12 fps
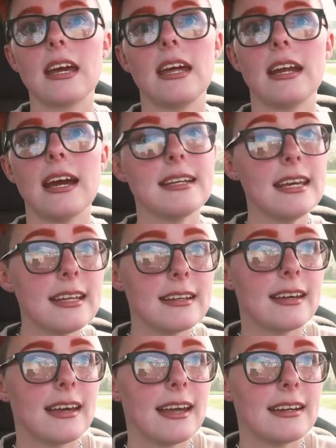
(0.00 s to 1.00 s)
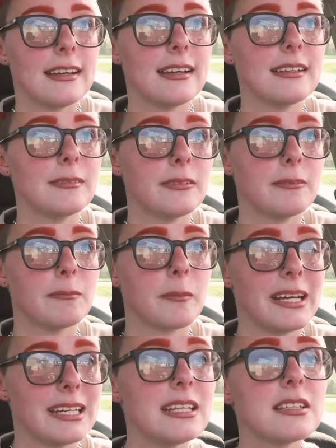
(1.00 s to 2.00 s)
And I did, and
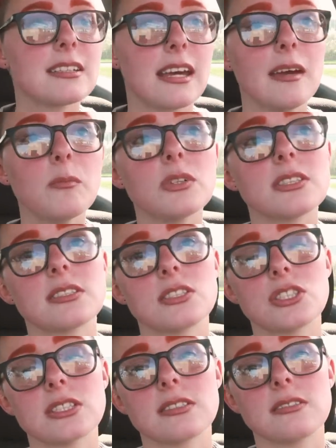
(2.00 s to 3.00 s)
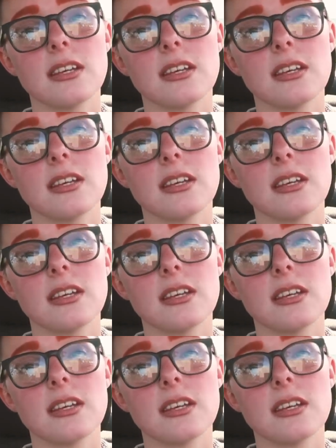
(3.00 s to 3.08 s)
my need to him was to just